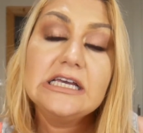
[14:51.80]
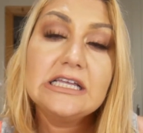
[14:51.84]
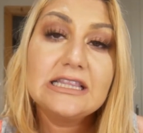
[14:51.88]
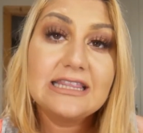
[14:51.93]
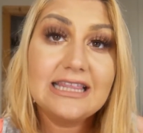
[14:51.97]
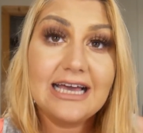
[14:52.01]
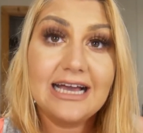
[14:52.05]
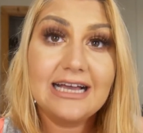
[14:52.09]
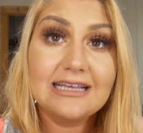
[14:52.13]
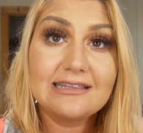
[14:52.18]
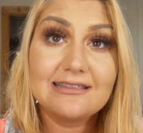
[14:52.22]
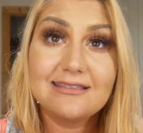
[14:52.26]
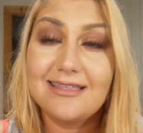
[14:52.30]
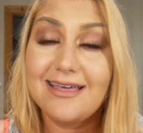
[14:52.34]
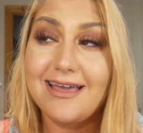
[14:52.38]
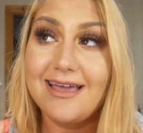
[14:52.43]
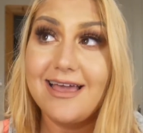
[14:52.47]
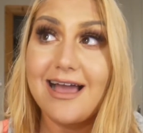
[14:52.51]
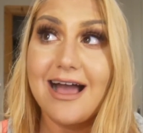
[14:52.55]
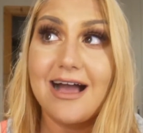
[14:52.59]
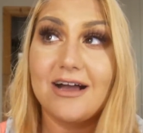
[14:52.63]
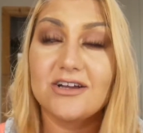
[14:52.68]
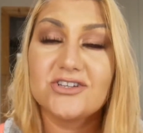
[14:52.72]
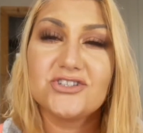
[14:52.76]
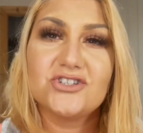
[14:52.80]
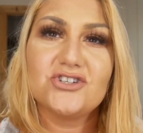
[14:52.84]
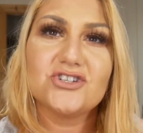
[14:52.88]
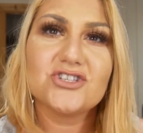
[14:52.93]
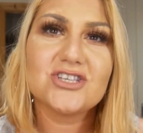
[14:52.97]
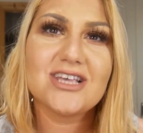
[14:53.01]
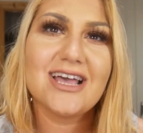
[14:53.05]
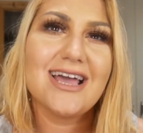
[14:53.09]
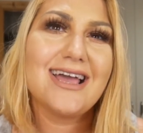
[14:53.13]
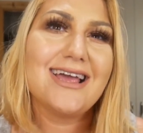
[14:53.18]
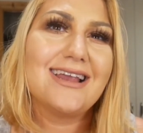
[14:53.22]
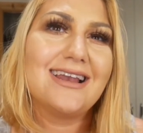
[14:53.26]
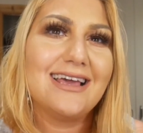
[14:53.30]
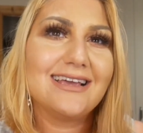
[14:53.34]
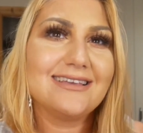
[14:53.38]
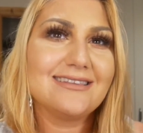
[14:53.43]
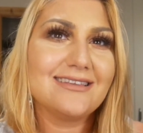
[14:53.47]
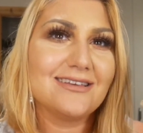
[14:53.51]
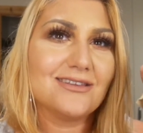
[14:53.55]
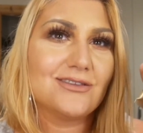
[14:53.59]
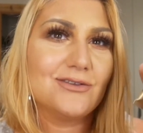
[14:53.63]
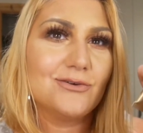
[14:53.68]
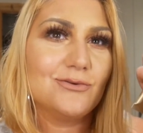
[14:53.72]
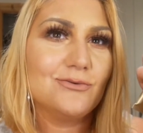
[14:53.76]
that the actors had like
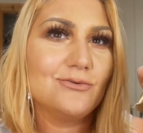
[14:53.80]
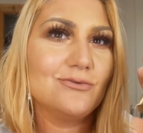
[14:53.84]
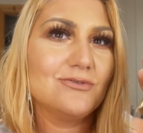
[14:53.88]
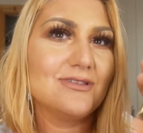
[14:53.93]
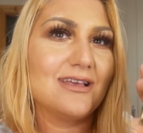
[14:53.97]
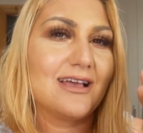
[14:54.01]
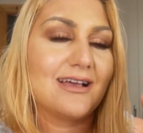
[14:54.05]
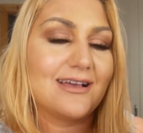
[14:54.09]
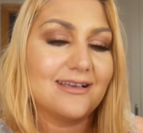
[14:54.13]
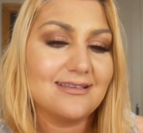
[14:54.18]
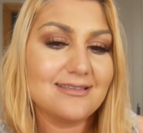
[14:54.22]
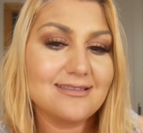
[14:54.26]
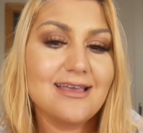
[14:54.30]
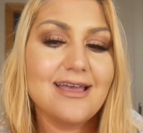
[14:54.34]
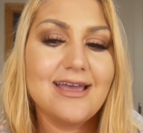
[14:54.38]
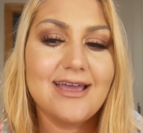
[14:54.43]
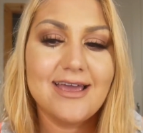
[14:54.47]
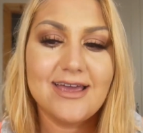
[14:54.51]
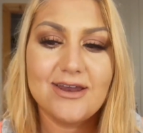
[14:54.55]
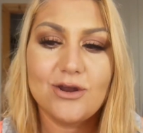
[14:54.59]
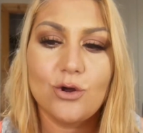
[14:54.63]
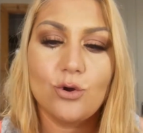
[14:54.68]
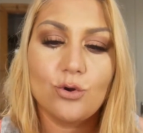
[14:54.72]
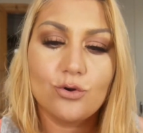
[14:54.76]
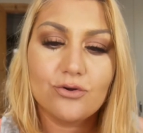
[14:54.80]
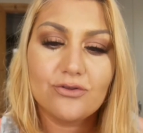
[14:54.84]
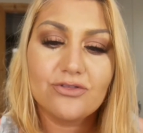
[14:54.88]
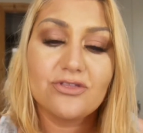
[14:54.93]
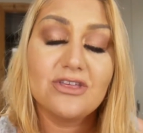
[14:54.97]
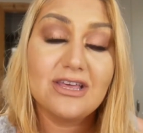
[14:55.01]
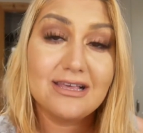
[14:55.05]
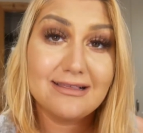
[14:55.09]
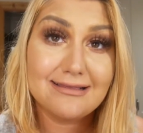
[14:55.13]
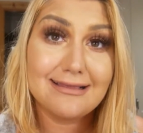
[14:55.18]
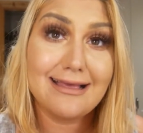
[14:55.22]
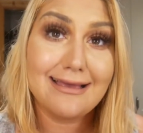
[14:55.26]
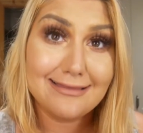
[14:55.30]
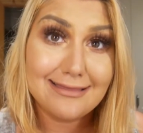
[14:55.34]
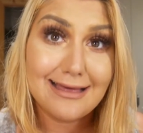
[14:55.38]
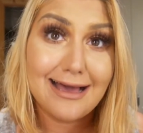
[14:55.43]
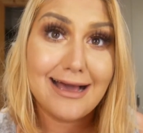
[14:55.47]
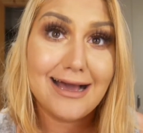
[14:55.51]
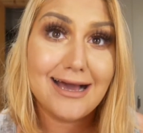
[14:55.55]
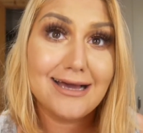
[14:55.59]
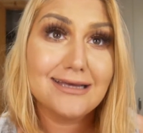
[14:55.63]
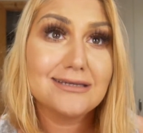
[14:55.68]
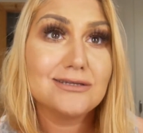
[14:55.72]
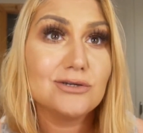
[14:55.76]
tattoos, like I said, or things like
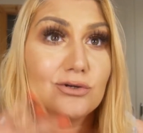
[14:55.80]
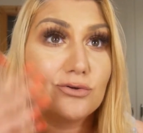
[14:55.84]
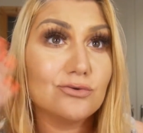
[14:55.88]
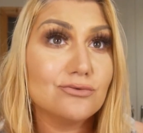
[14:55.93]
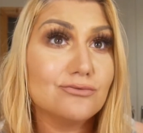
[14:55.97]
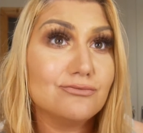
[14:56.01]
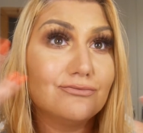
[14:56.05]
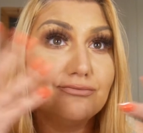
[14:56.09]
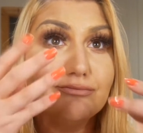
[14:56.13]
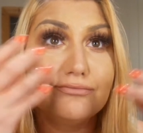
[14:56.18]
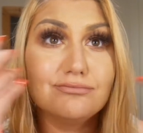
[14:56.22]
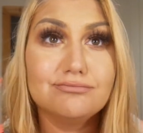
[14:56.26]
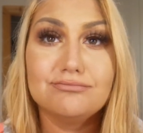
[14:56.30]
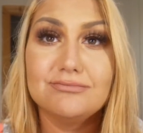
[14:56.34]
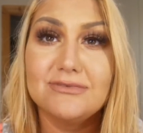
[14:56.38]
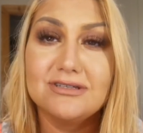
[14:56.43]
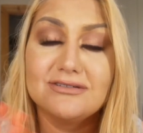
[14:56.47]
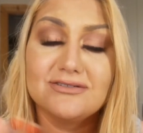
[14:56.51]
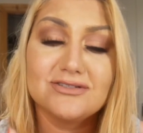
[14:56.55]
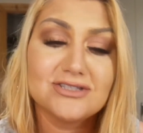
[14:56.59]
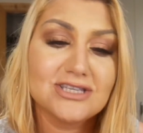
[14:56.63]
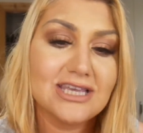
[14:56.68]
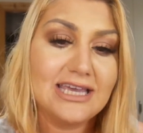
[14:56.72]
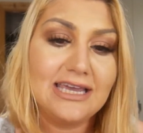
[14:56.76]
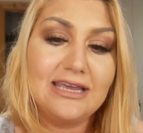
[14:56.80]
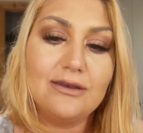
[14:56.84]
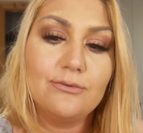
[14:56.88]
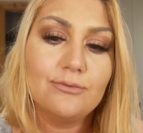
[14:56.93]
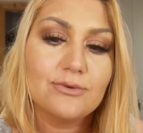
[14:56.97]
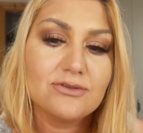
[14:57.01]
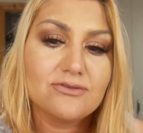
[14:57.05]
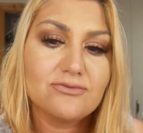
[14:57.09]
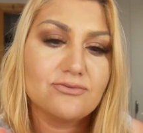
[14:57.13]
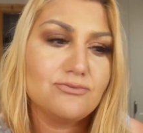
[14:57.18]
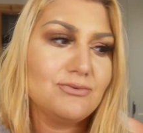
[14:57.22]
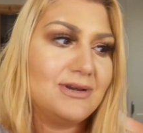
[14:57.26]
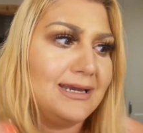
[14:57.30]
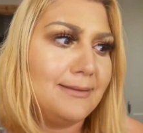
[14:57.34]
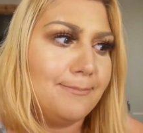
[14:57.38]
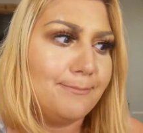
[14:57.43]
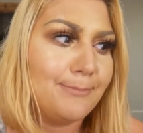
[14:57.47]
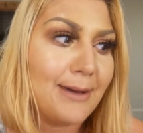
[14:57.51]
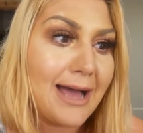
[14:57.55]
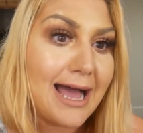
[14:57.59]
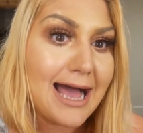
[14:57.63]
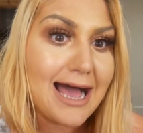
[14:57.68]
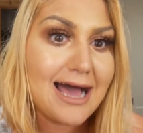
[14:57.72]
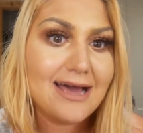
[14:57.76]
that, or the skin was really
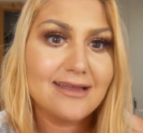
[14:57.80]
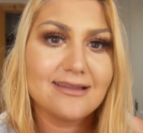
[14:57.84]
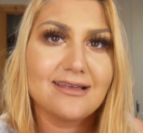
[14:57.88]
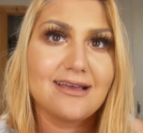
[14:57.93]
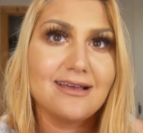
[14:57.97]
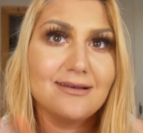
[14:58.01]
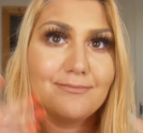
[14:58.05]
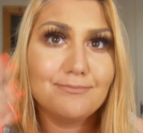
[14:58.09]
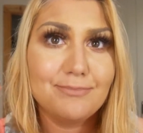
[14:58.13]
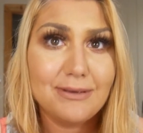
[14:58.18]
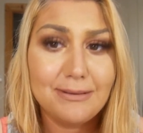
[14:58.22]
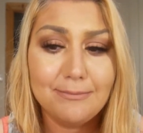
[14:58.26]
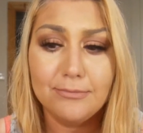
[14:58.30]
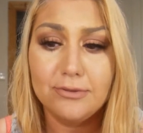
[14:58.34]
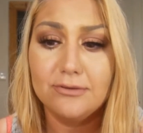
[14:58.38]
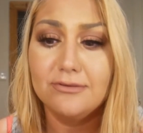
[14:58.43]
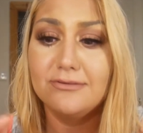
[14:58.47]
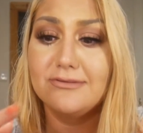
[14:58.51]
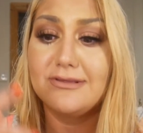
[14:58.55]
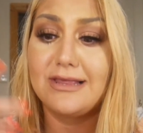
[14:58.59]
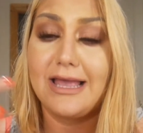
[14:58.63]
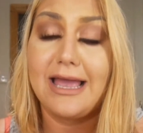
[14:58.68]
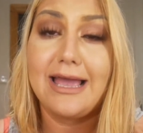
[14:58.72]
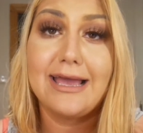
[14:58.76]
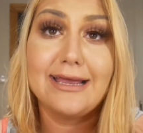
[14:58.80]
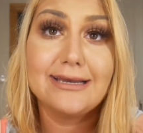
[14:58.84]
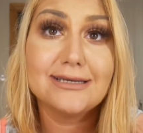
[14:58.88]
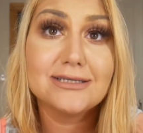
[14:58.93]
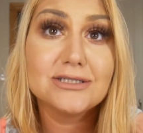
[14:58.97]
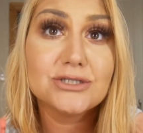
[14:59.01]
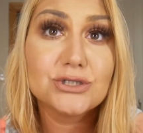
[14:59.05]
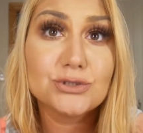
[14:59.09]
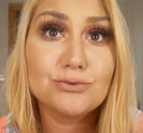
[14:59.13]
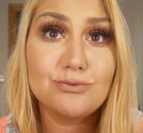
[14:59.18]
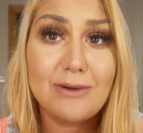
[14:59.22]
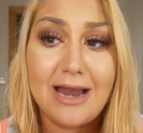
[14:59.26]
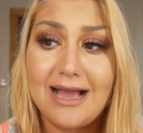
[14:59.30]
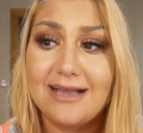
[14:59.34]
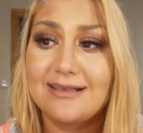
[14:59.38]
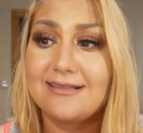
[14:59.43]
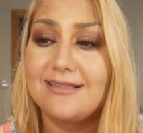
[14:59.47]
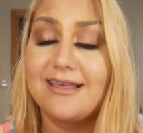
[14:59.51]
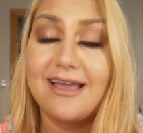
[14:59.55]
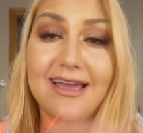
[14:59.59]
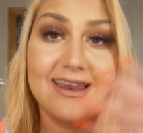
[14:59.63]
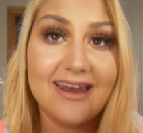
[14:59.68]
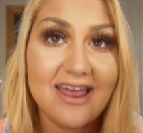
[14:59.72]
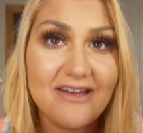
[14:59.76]
bad, had pimples, they had cracks,
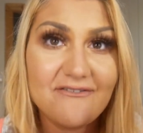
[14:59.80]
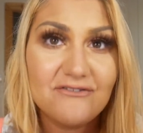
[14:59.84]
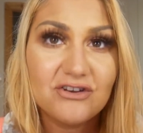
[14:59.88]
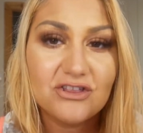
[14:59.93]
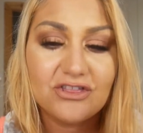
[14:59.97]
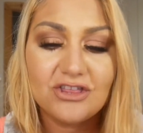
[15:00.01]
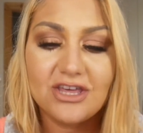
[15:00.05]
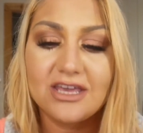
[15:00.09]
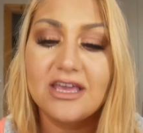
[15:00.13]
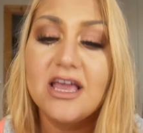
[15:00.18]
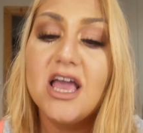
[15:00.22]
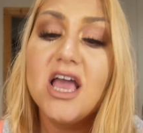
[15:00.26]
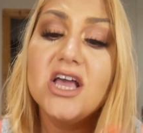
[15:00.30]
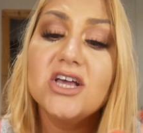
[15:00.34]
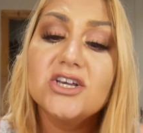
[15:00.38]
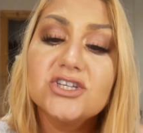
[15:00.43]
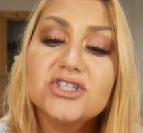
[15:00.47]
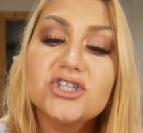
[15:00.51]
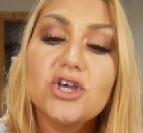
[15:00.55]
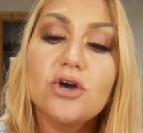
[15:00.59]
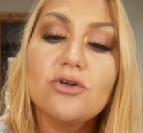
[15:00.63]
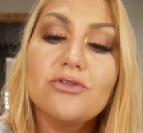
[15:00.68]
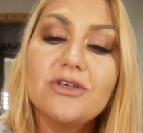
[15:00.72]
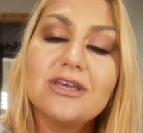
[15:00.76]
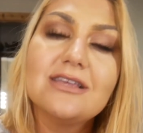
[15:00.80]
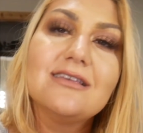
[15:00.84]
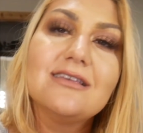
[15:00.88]
they had everything. So they